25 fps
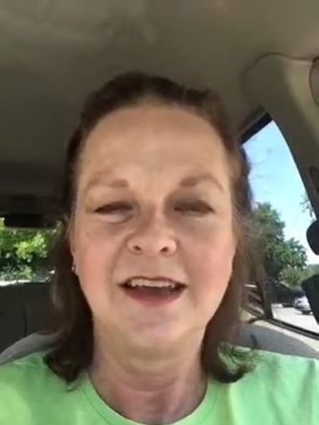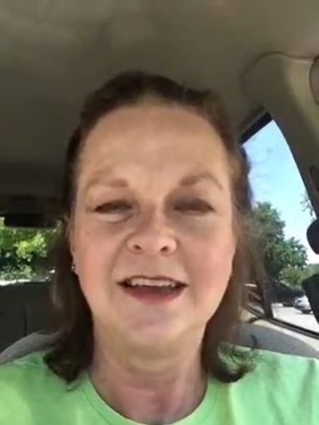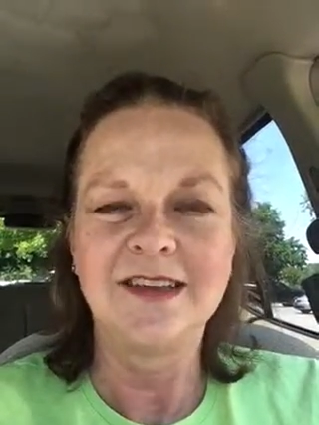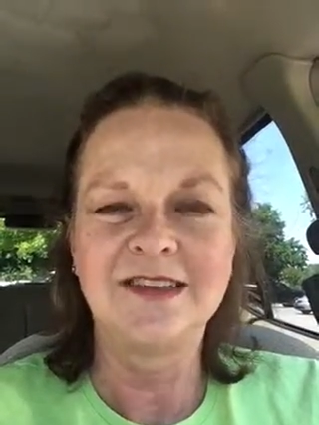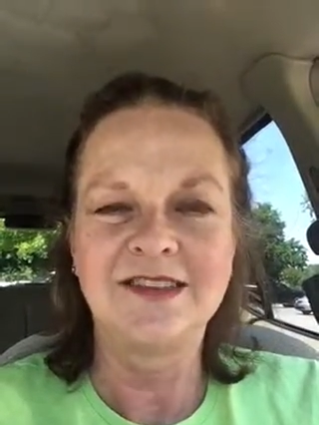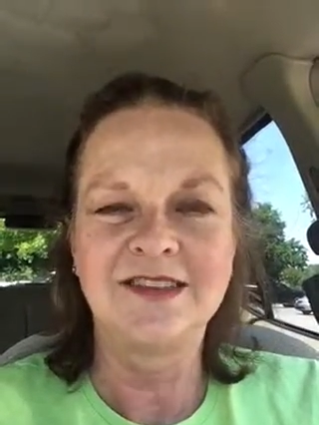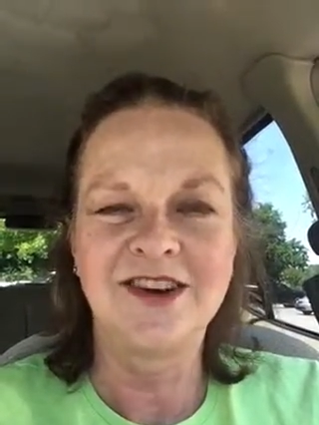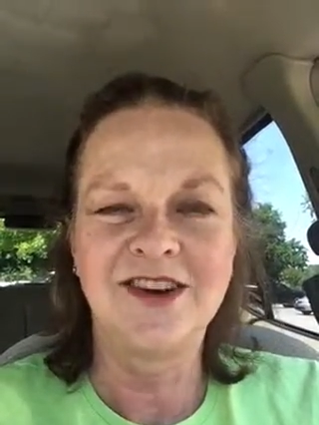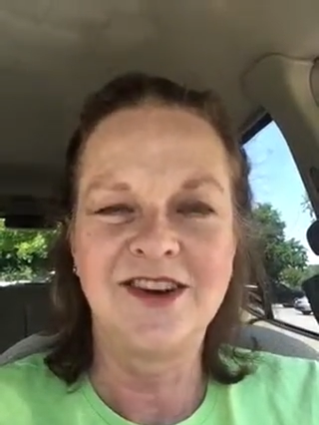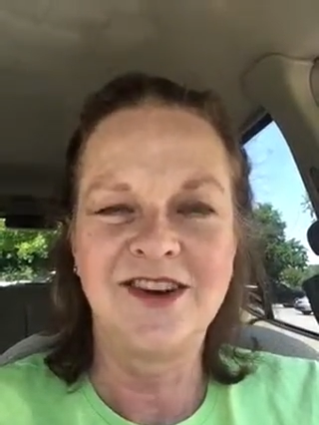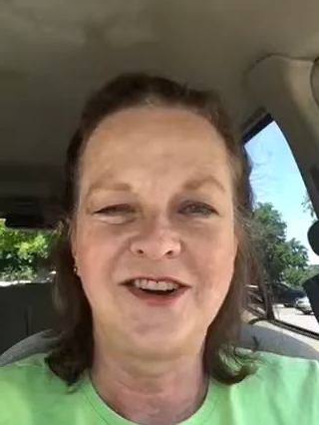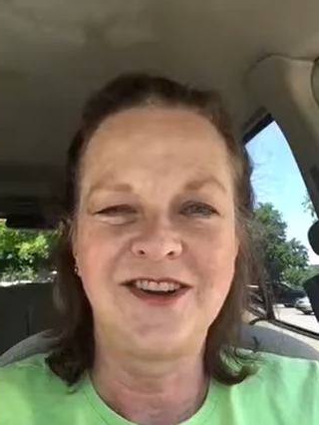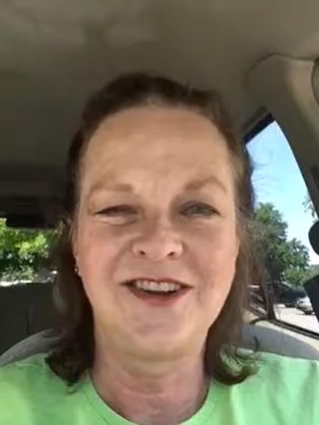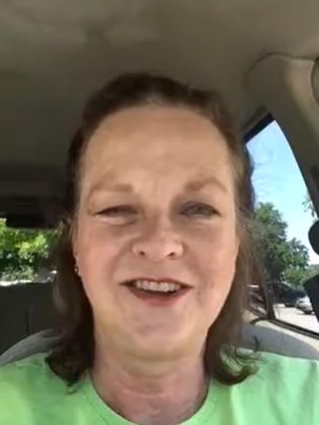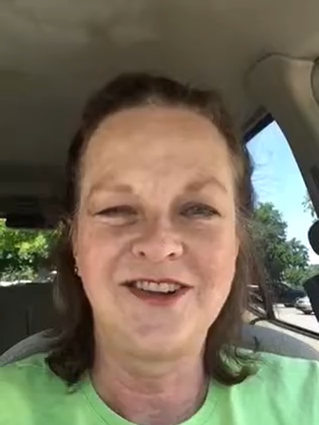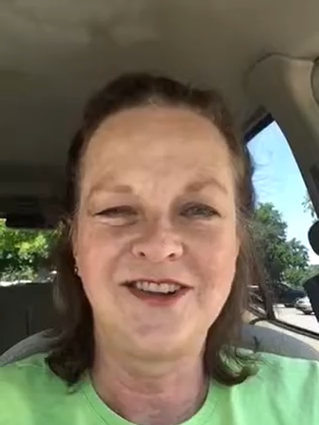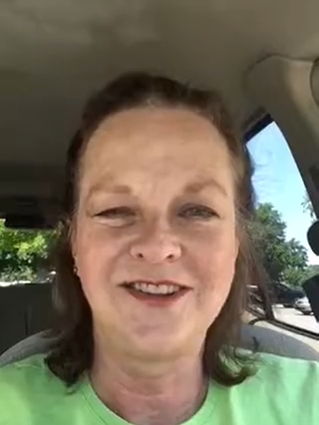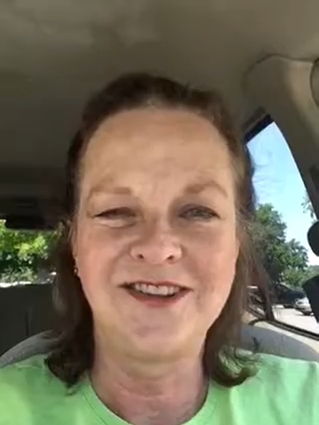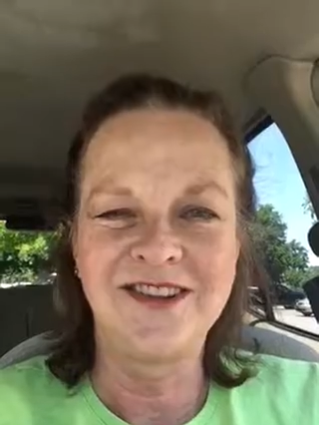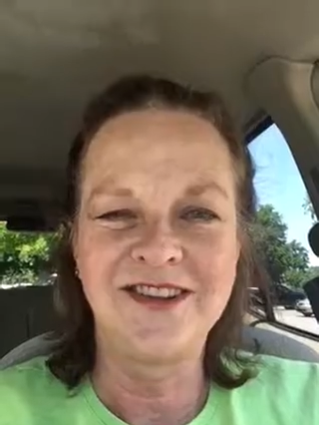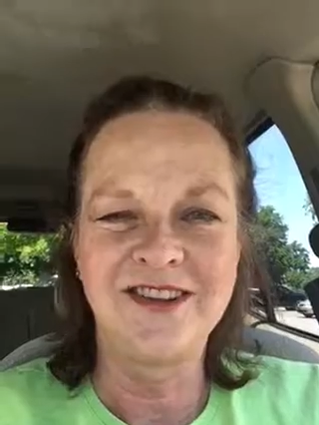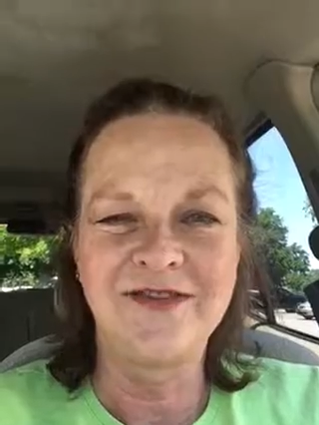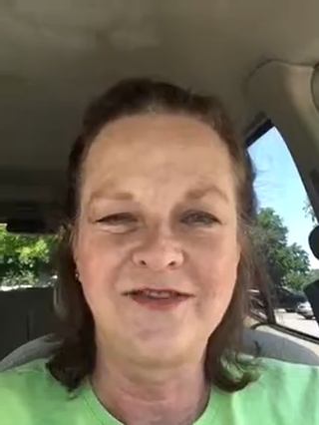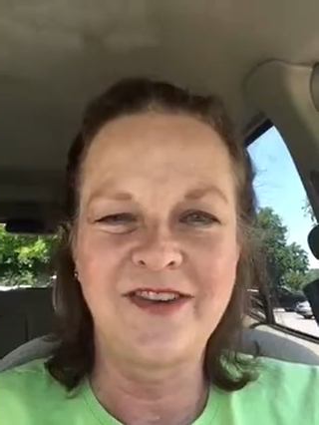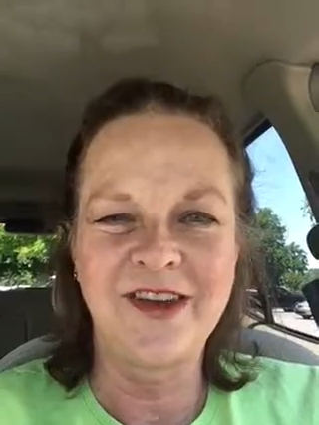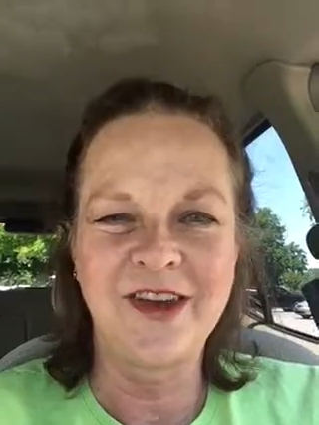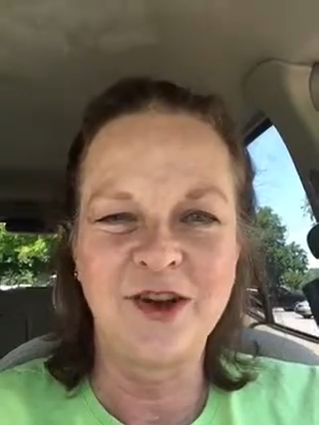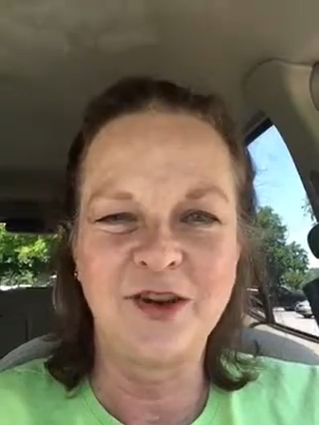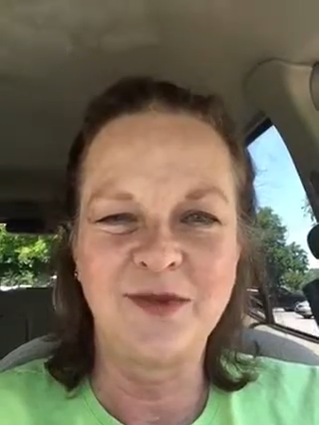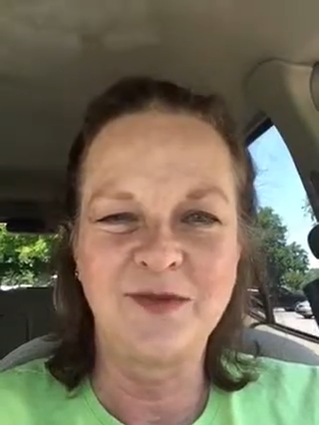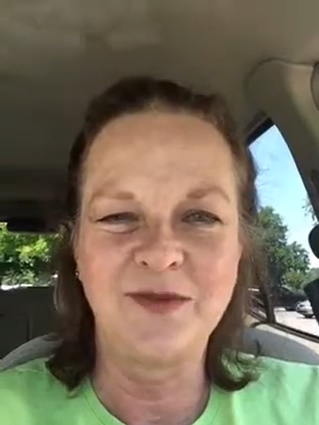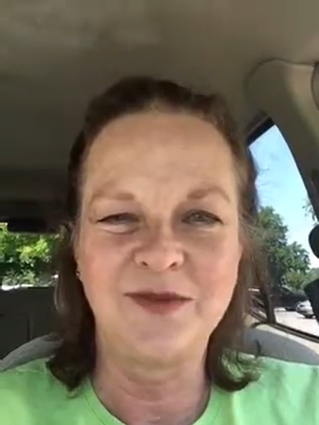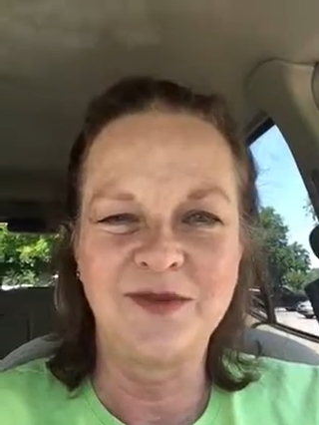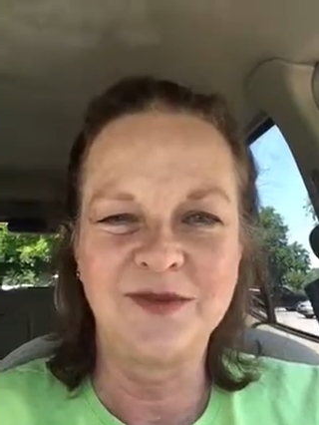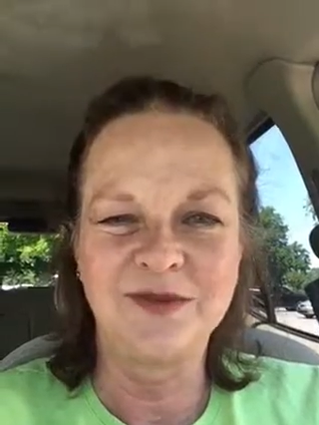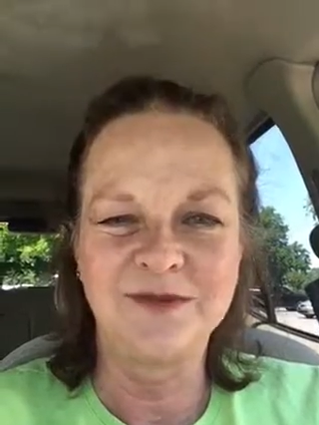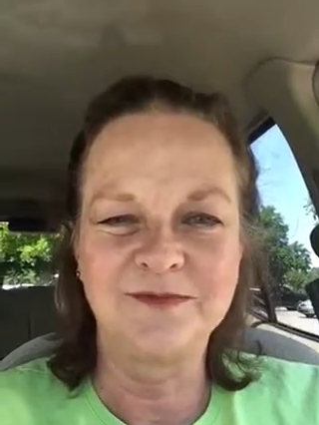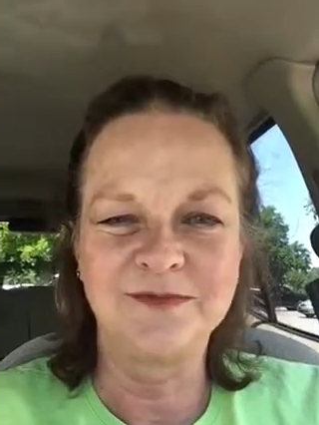it's all
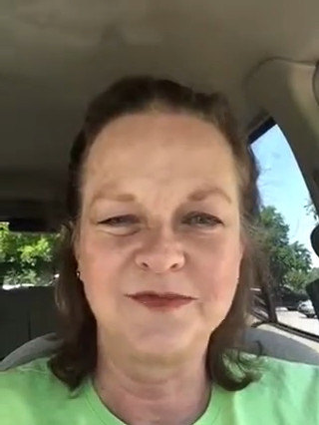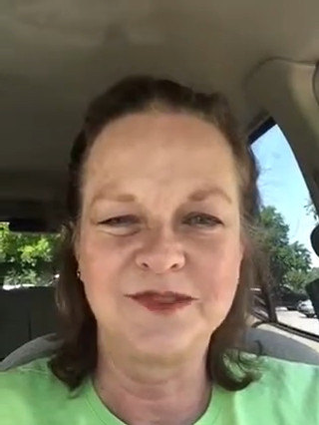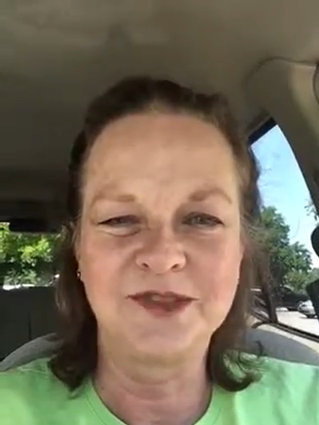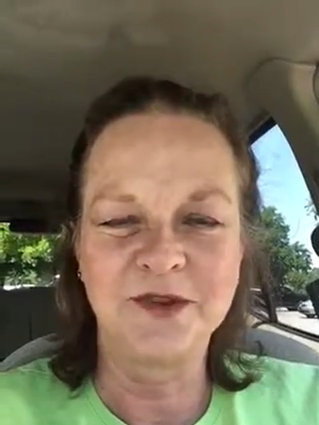available